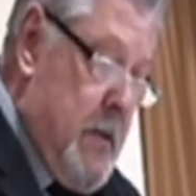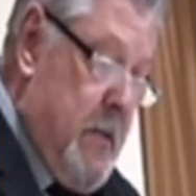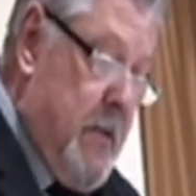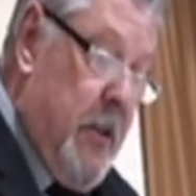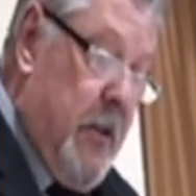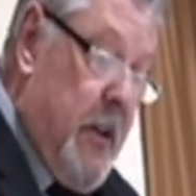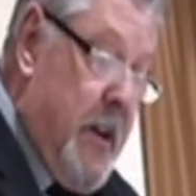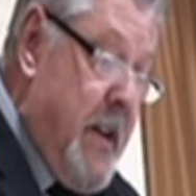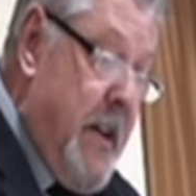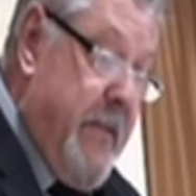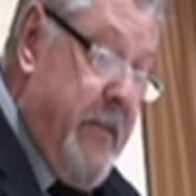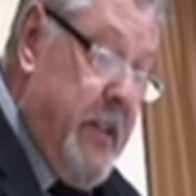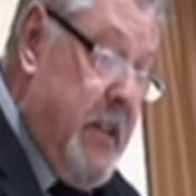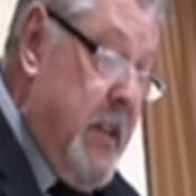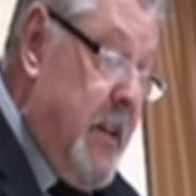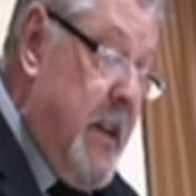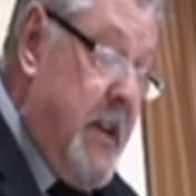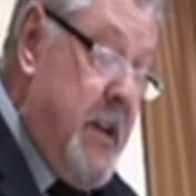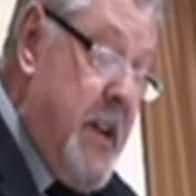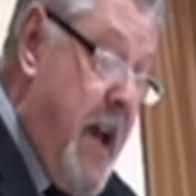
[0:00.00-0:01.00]
that I never
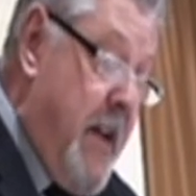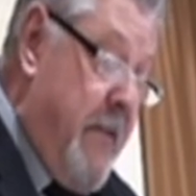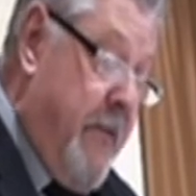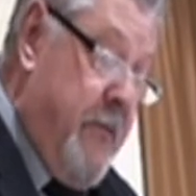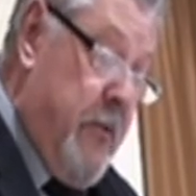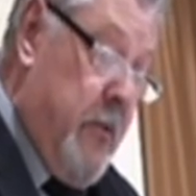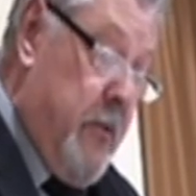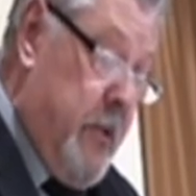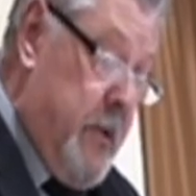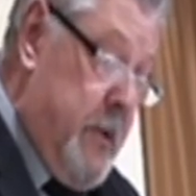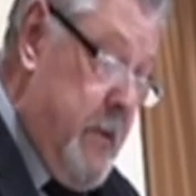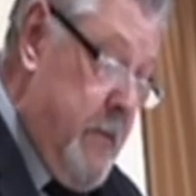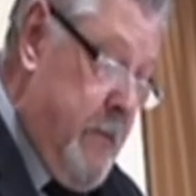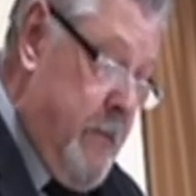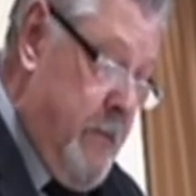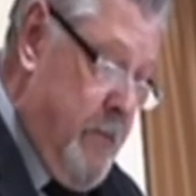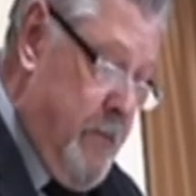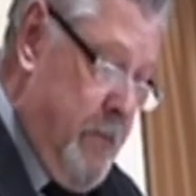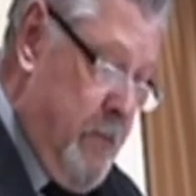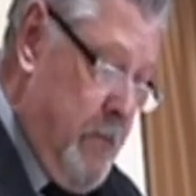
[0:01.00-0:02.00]
did enough for
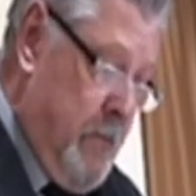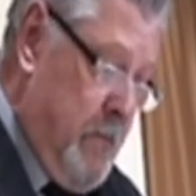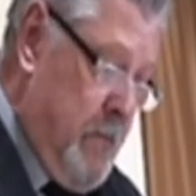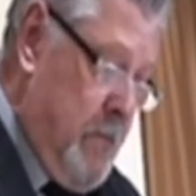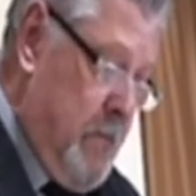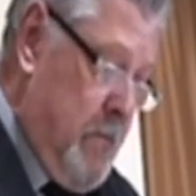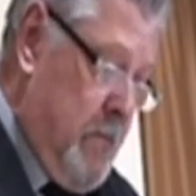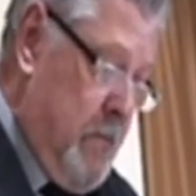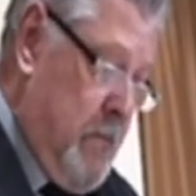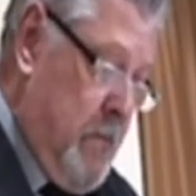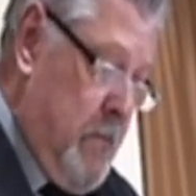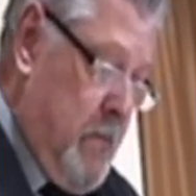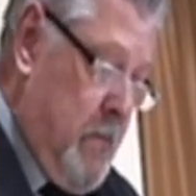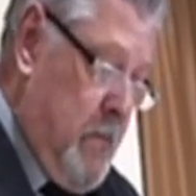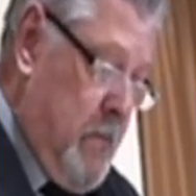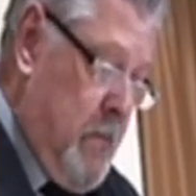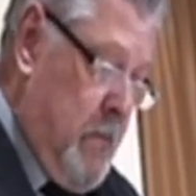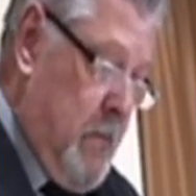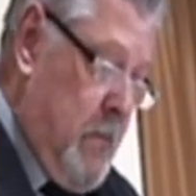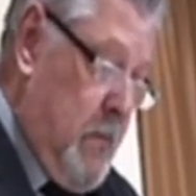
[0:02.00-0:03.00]

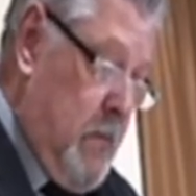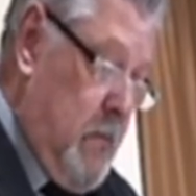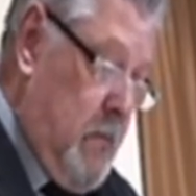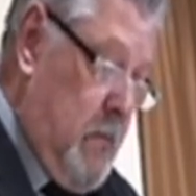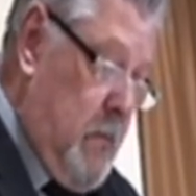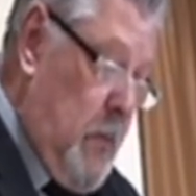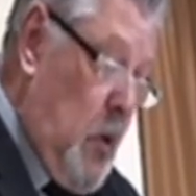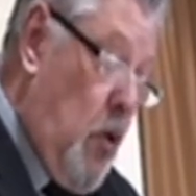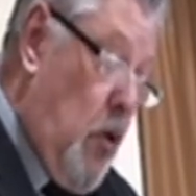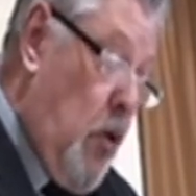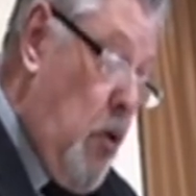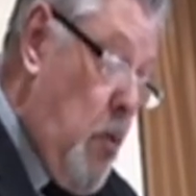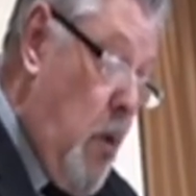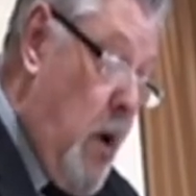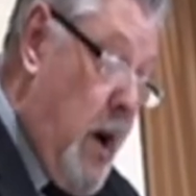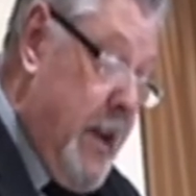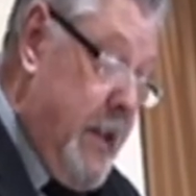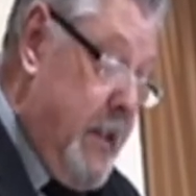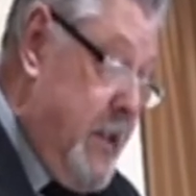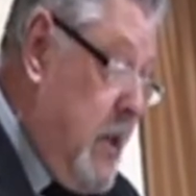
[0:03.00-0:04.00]
it, or
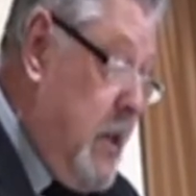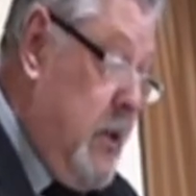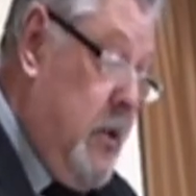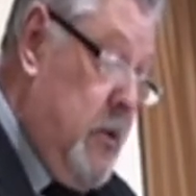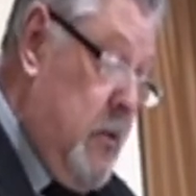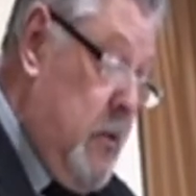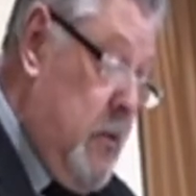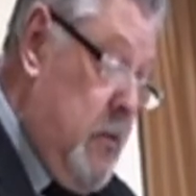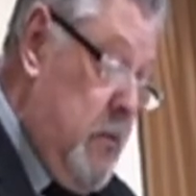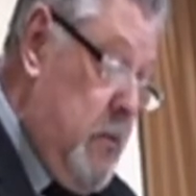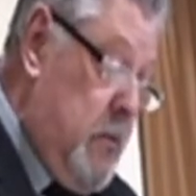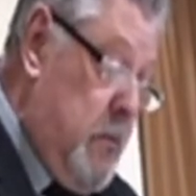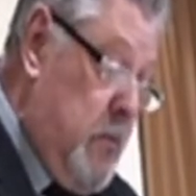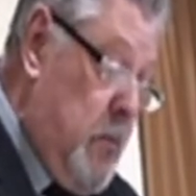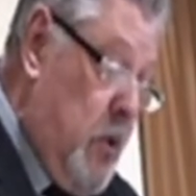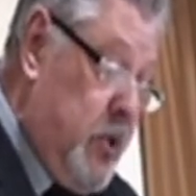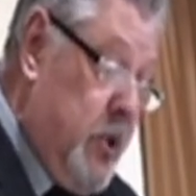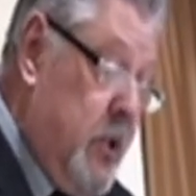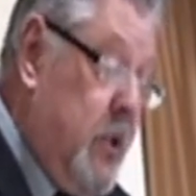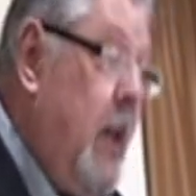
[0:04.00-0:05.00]
what I did do
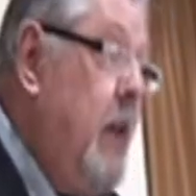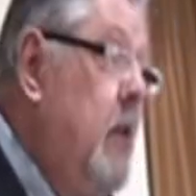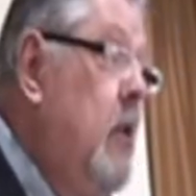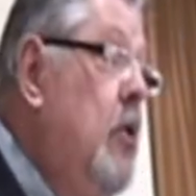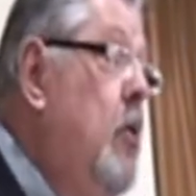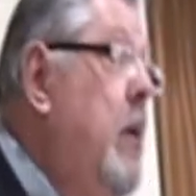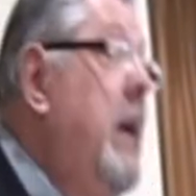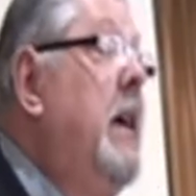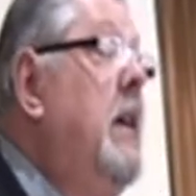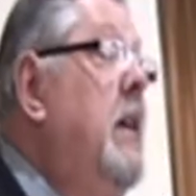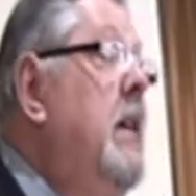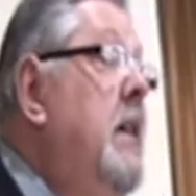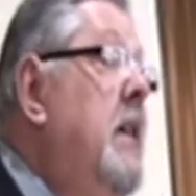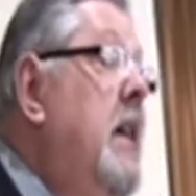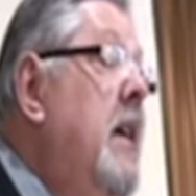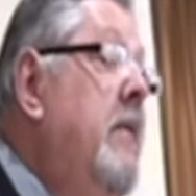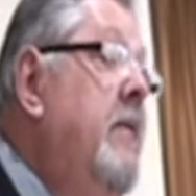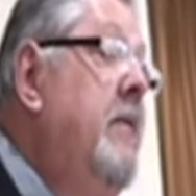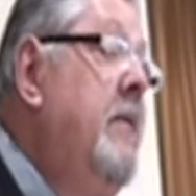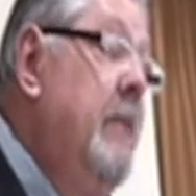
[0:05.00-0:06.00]
wasn't done quickly
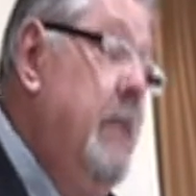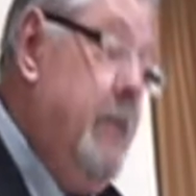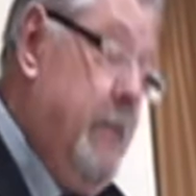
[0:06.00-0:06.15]
enough.